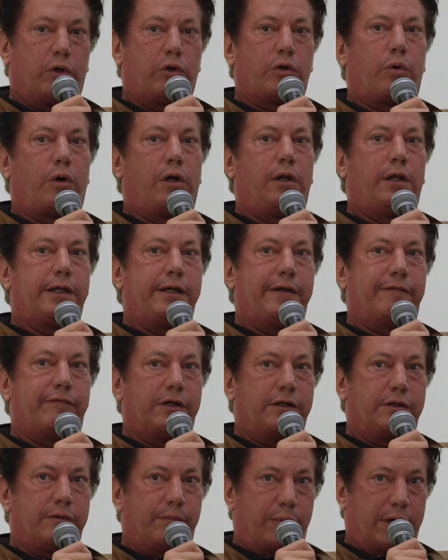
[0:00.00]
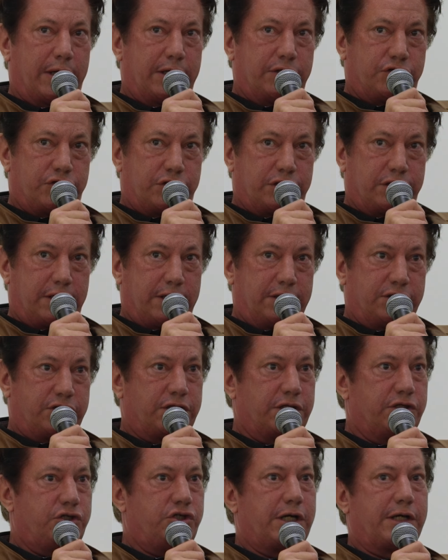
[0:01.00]
quality of it, but it's
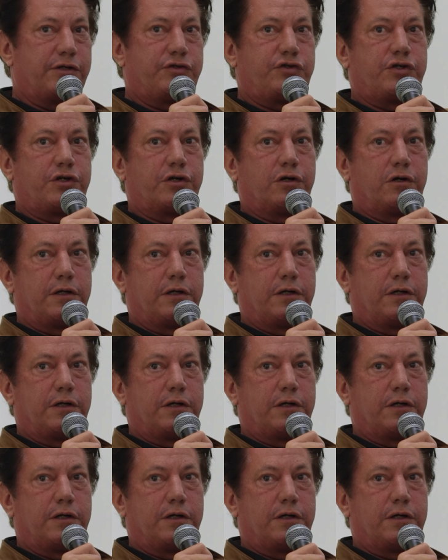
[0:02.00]
the gesture,